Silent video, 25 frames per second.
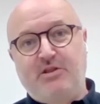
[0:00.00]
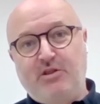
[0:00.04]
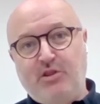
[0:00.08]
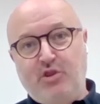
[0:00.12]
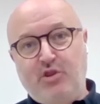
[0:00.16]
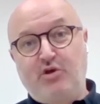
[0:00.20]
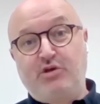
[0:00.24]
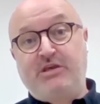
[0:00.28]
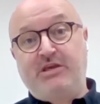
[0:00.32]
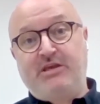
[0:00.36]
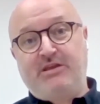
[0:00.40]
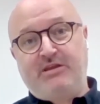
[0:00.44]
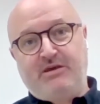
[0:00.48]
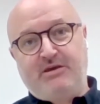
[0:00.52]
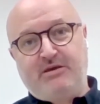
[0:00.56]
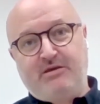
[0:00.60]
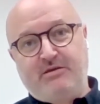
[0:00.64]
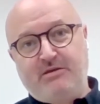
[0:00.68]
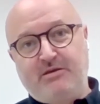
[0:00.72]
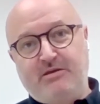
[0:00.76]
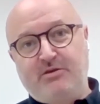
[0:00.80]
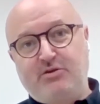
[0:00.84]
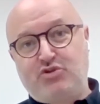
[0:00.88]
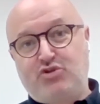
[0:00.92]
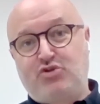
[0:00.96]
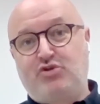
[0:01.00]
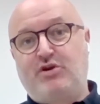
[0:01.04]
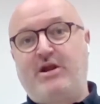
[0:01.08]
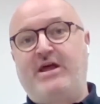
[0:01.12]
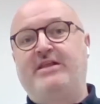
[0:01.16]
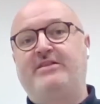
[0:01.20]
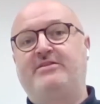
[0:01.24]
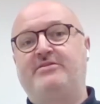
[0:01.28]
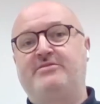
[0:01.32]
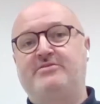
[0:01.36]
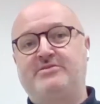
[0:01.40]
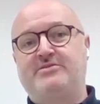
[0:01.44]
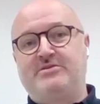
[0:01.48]
looking at
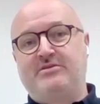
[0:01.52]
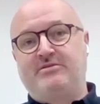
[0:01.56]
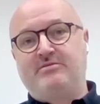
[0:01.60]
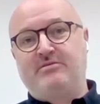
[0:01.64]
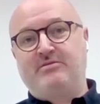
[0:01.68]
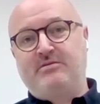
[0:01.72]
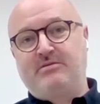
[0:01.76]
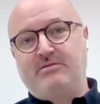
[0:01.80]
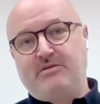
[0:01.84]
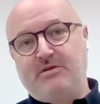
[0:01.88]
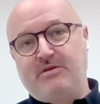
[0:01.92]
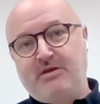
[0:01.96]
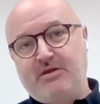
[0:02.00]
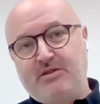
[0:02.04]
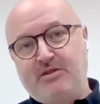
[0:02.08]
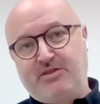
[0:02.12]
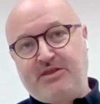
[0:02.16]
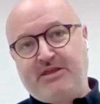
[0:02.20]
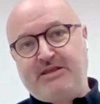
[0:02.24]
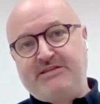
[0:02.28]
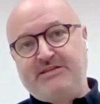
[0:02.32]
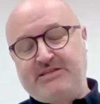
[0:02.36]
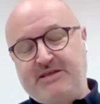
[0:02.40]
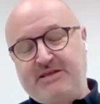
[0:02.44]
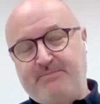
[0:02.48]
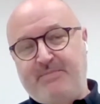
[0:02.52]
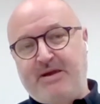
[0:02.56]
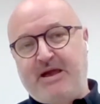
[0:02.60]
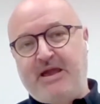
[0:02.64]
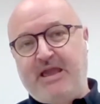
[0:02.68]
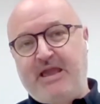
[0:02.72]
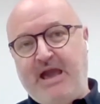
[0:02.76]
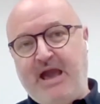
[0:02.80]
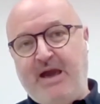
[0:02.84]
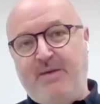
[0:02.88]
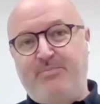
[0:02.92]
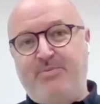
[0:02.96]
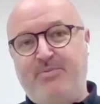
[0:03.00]
trends and things that
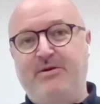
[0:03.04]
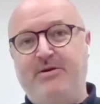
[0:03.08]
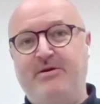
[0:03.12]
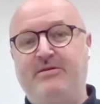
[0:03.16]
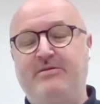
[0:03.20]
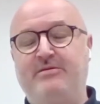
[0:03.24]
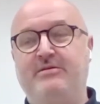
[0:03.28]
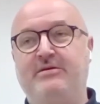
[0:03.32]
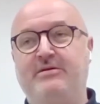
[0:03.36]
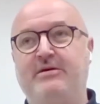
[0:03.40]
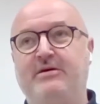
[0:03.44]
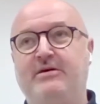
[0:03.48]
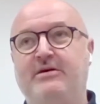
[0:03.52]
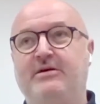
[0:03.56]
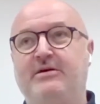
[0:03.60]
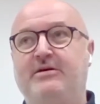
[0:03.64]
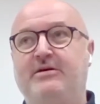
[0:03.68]
might happen